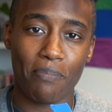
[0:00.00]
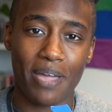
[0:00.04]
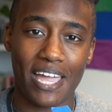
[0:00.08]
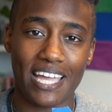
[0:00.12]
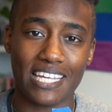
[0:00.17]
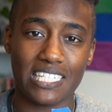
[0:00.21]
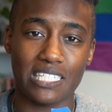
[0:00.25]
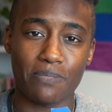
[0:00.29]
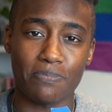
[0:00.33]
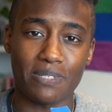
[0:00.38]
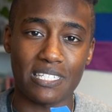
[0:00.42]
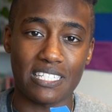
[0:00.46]
Pack
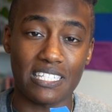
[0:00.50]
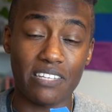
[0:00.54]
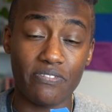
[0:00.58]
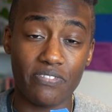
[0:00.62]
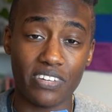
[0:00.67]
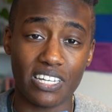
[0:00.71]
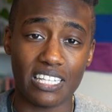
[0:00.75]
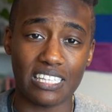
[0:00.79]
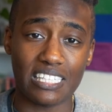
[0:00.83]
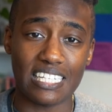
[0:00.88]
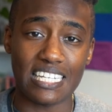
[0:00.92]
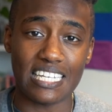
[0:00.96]

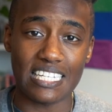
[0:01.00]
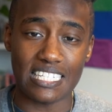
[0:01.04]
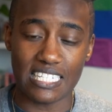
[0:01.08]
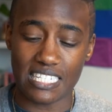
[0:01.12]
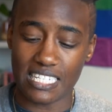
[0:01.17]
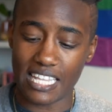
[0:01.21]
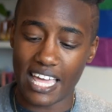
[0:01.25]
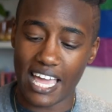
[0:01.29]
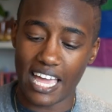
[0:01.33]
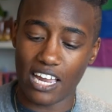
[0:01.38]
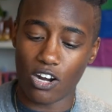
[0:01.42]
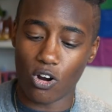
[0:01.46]
specifically is
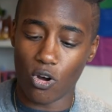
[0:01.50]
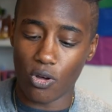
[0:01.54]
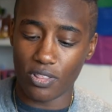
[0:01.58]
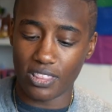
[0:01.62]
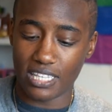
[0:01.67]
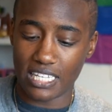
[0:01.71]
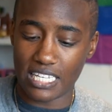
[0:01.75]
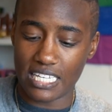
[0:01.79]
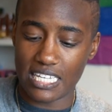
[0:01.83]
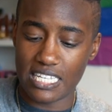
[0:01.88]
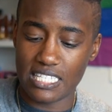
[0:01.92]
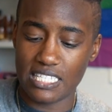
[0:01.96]
that on
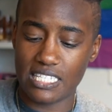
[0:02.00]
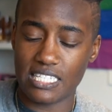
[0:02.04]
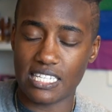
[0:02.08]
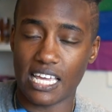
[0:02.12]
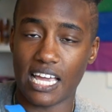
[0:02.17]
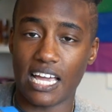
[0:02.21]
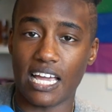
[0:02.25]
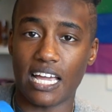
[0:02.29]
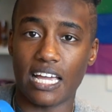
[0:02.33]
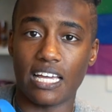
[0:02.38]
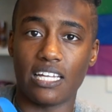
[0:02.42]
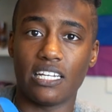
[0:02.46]
the
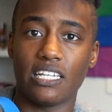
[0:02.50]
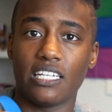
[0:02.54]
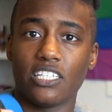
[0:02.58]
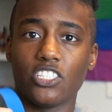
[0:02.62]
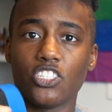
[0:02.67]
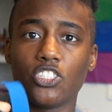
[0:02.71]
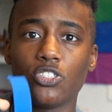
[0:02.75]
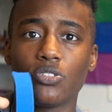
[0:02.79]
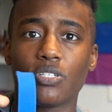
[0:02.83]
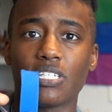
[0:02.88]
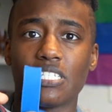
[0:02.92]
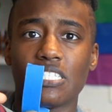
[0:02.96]
inside,
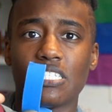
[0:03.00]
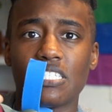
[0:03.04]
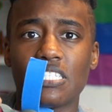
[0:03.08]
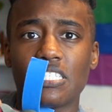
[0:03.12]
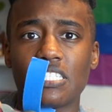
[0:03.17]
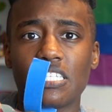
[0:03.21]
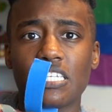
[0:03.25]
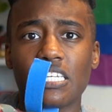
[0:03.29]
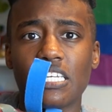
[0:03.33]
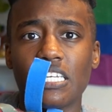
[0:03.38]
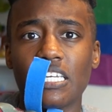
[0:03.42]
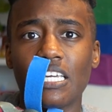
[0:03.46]
as you can
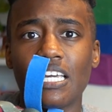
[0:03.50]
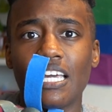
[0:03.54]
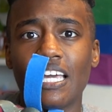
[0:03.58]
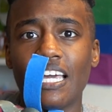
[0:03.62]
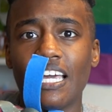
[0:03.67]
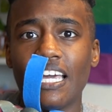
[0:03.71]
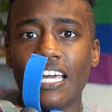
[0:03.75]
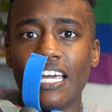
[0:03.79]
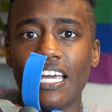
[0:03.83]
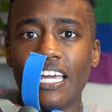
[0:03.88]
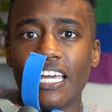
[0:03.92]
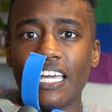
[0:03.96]
see,
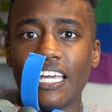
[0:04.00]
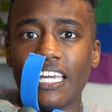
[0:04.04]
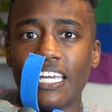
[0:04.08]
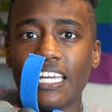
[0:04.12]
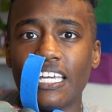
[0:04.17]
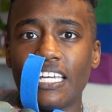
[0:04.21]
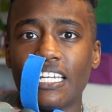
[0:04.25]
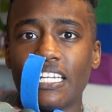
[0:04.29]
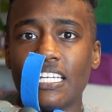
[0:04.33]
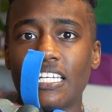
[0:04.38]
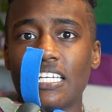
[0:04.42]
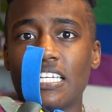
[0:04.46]

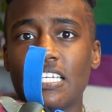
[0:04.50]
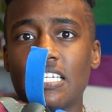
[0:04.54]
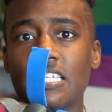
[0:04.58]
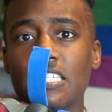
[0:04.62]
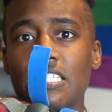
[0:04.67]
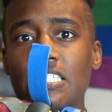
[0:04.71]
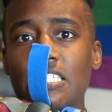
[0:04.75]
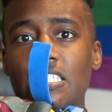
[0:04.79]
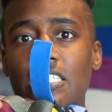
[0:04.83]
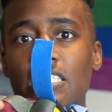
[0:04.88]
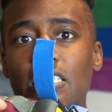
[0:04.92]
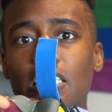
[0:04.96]
it
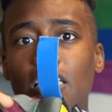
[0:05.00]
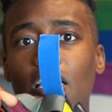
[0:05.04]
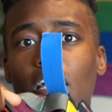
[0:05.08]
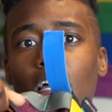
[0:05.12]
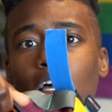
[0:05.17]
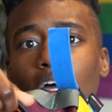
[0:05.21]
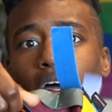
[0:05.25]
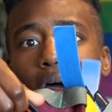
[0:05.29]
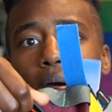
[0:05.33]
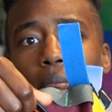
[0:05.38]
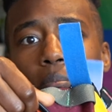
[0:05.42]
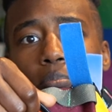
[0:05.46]
is
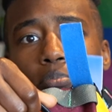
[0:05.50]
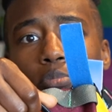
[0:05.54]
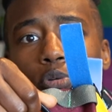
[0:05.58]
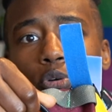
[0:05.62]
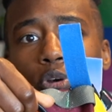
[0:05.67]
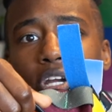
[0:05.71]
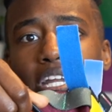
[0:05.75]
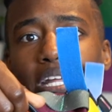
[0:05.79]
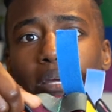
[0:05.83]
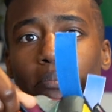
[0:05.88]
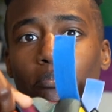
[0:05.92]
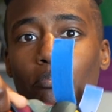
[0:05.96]

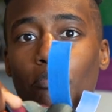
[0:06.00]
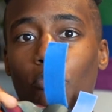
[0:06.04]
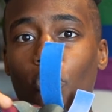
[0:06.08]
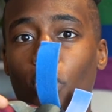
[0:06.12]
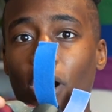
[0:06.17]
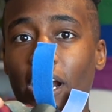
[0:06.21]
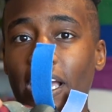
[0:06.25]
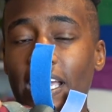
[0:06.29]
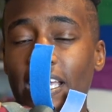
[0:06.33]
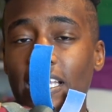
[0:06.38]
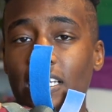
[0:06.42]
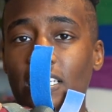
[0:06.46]
pretty
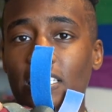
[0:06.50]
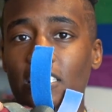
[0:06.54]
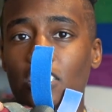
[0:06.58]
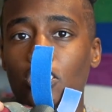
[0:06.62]
bright.